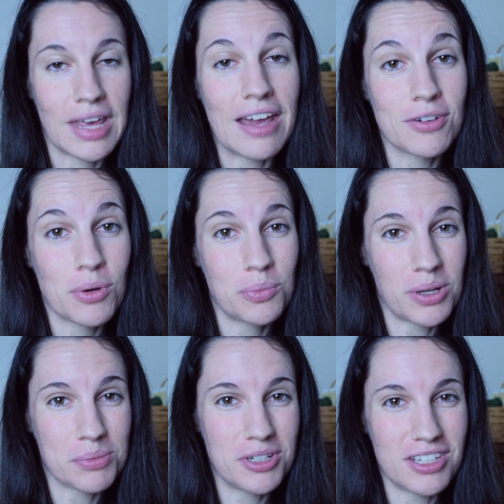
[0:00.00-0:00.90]
Hey everyone,
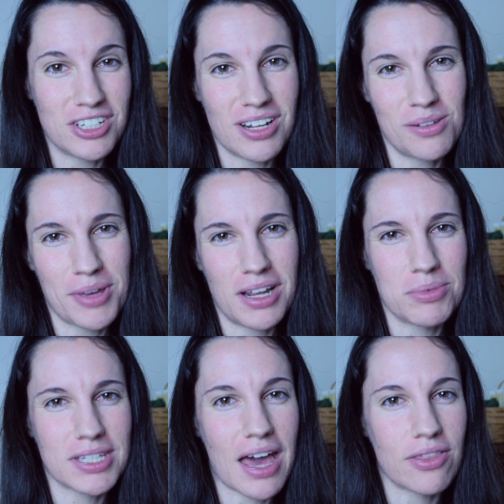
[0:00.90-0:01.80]
welcome to the channel. My name
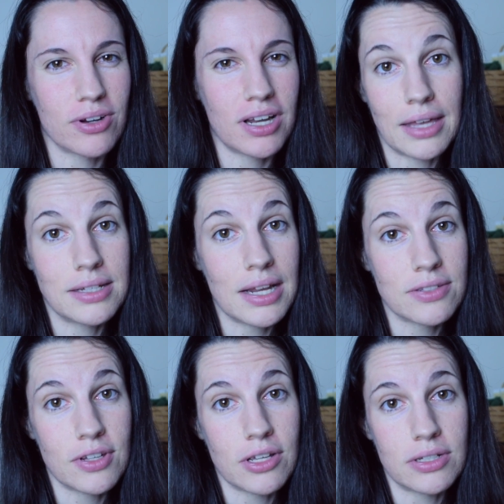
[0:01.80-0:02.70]
is Catherine, and
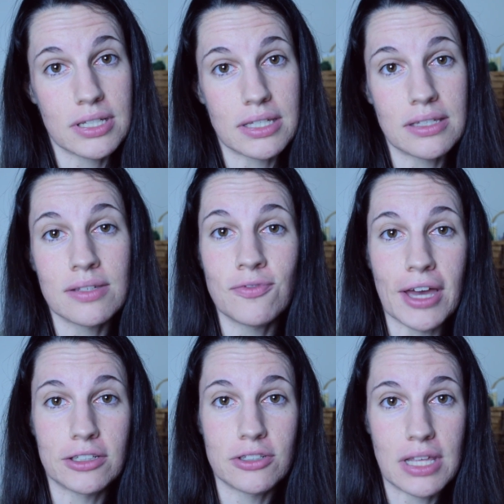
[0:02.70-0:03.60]
today's video discusses some
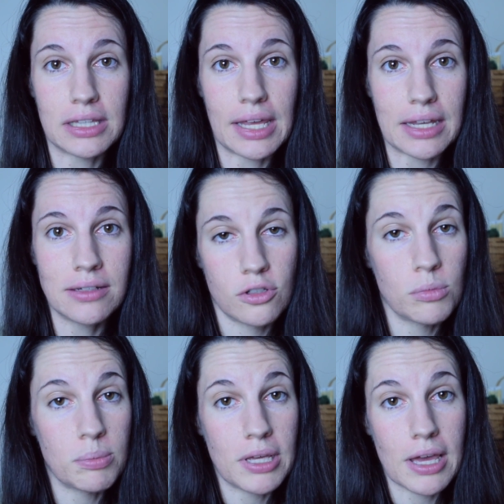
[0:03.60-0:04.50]
factors that led to
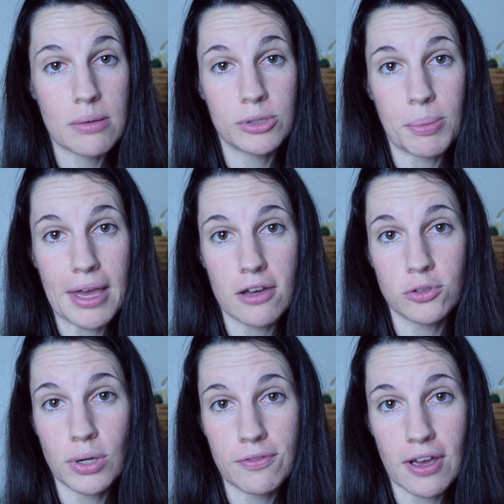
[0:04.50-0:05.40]
me being able to pay off
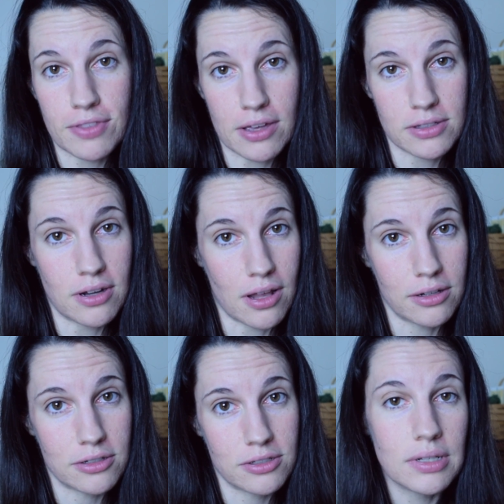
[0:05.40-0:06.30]

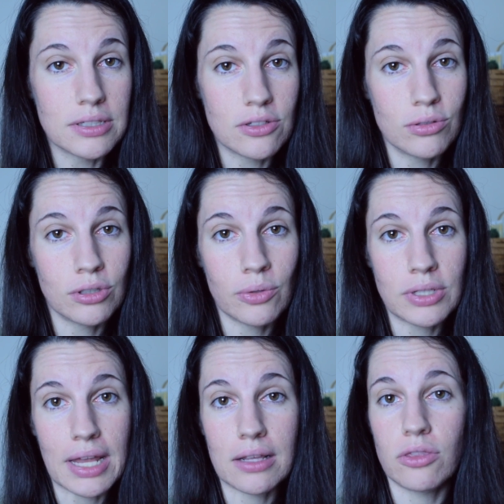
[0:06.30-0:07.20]
$25,000 in student loan
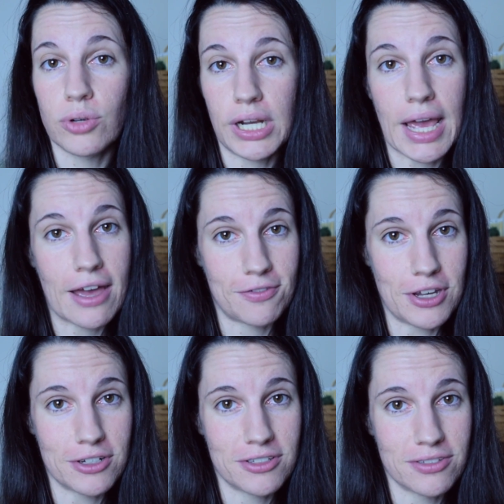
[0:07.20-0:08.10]
debt in 3.5
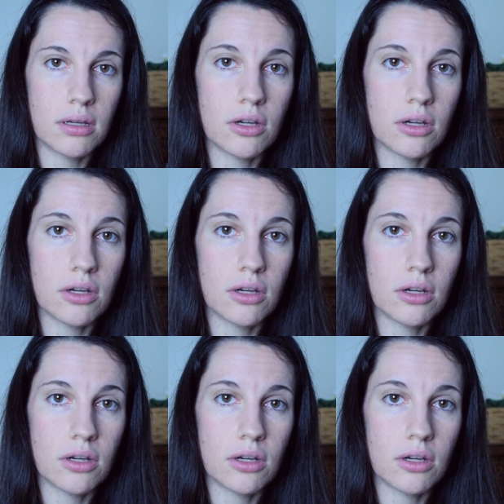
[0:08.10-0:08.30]
years.